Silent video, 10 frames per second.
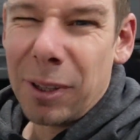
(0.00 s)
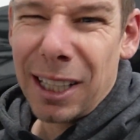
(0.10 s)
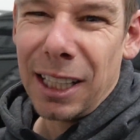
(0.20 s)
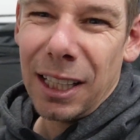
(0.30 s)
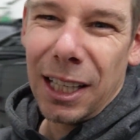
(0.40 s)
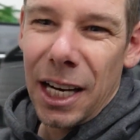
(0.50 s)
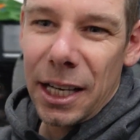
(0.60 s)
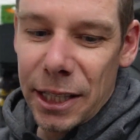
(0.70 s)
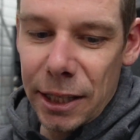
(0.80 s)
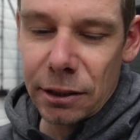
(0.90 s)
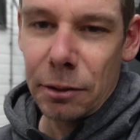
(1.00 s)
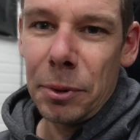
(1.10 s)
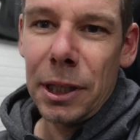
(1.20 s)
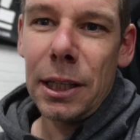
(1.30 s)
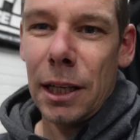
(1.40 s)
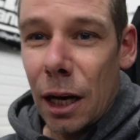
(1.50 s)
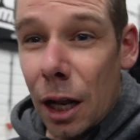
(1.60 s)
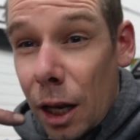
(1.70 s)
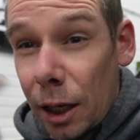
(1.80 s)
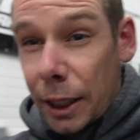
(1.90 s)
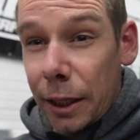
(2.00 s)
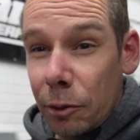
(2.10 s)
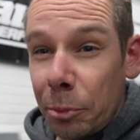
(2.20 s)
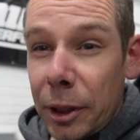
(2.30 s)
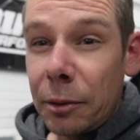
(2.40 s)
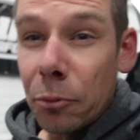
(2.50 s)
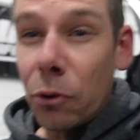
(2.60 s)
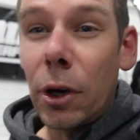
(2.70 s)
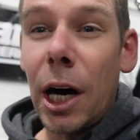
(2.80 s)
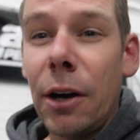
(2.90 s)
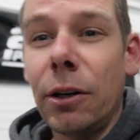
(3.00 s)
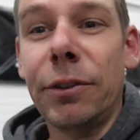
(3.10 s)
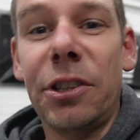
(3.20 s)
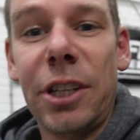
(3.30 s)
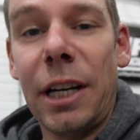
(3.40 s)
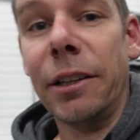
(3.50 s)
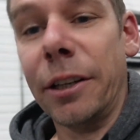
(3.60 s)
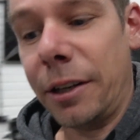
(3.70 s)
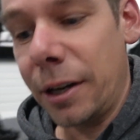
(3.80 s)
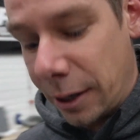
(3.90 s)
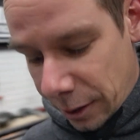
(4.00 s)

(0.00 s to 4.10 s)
but it needs to be a little bit more out of the center.